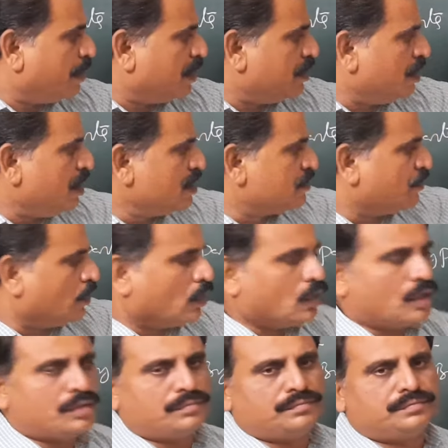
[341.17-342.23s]
these
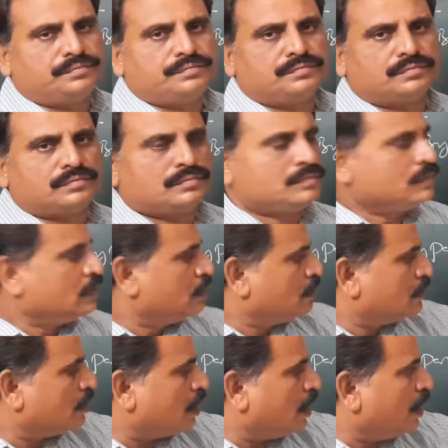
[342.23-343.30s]
four.
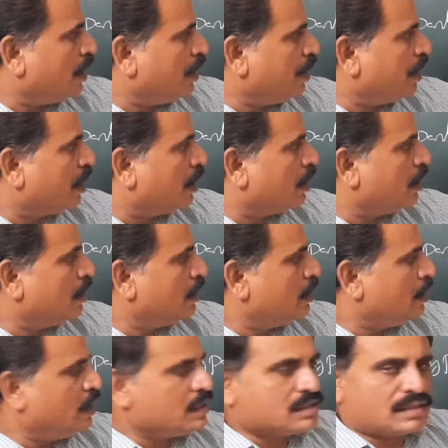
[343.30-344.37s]
The area
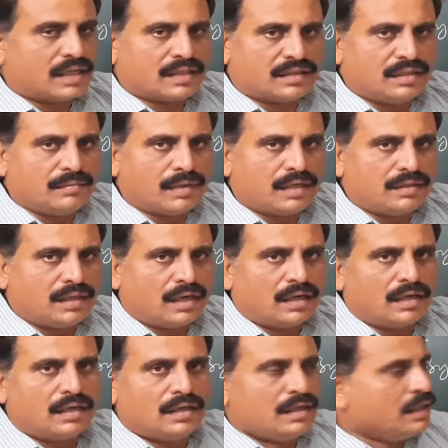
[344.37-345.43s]
is nothing but
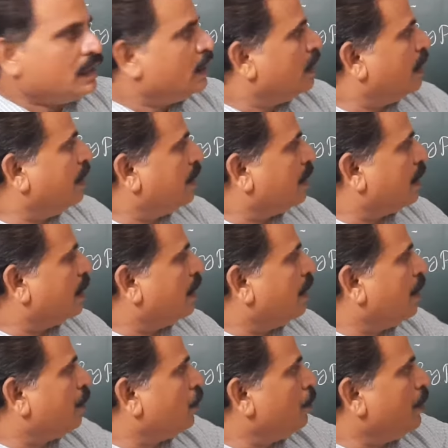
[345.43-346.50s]
the integral
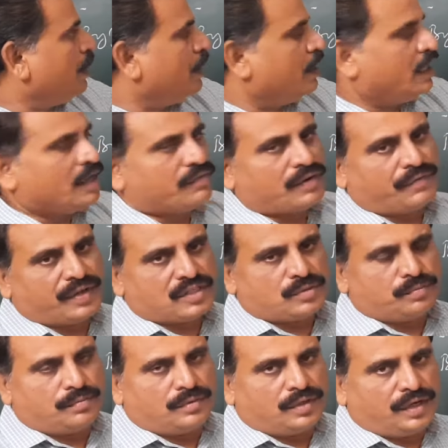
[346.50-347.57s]
a to b f of
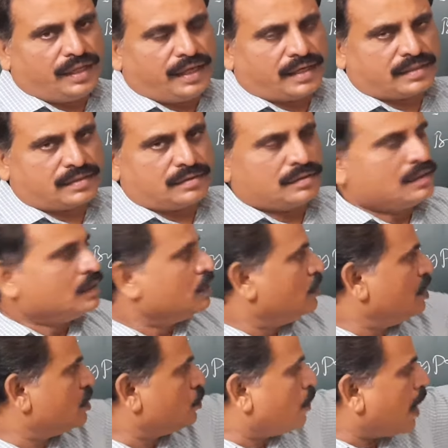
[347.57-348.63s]
x dx.
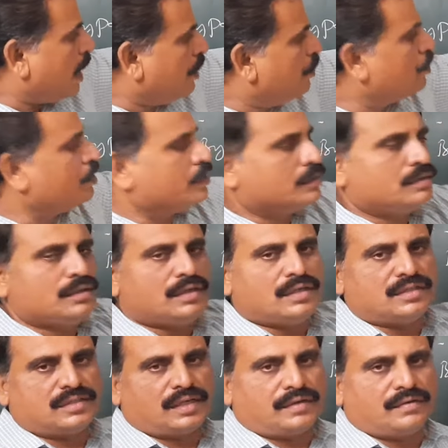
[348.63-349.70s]
This value
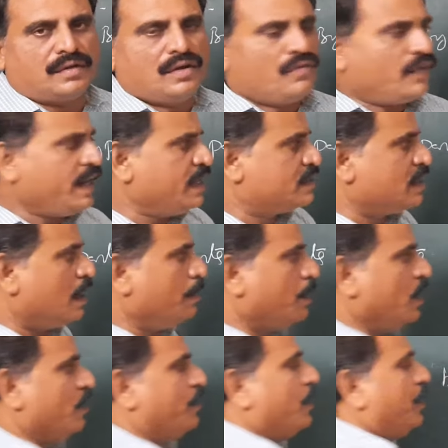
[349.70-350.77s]
is that. For example,
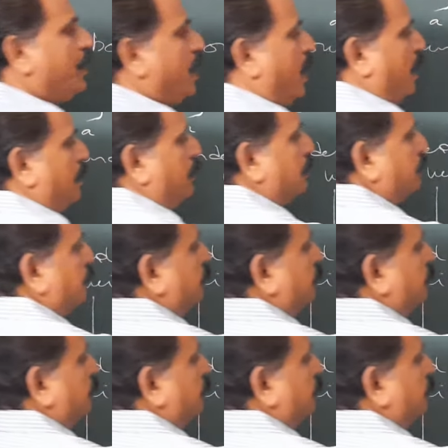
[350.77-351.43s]
if you take